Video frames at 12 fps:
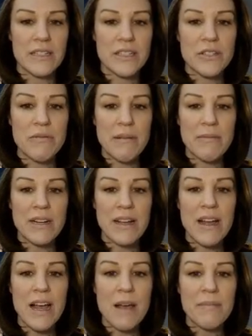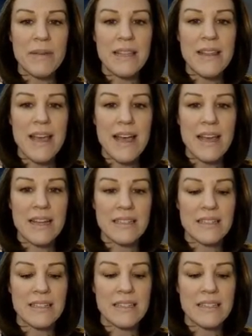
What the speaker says: So I'm going to copy that